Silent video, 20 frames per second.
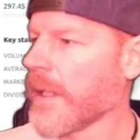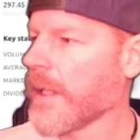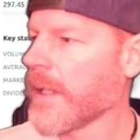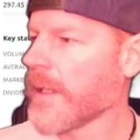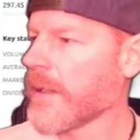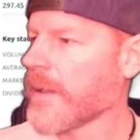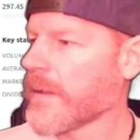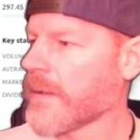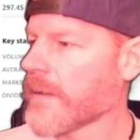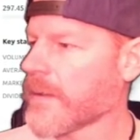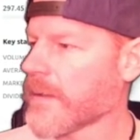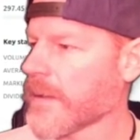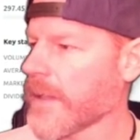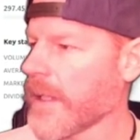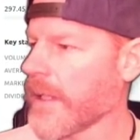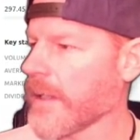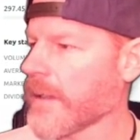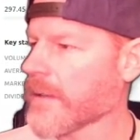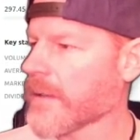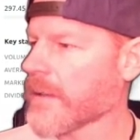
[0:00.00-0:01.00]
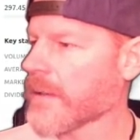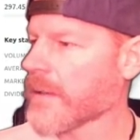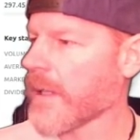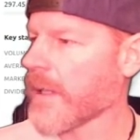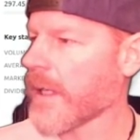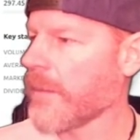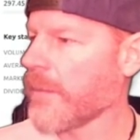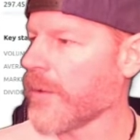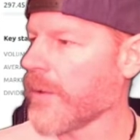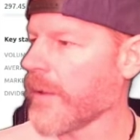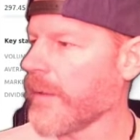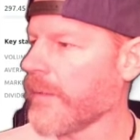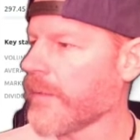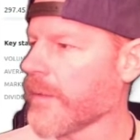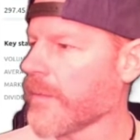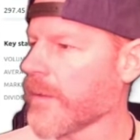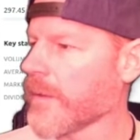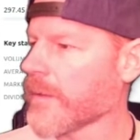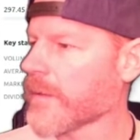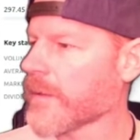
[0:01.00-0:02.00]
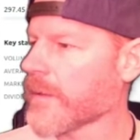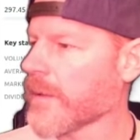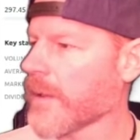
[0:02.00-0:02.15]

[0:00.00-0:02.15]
since, I believe it was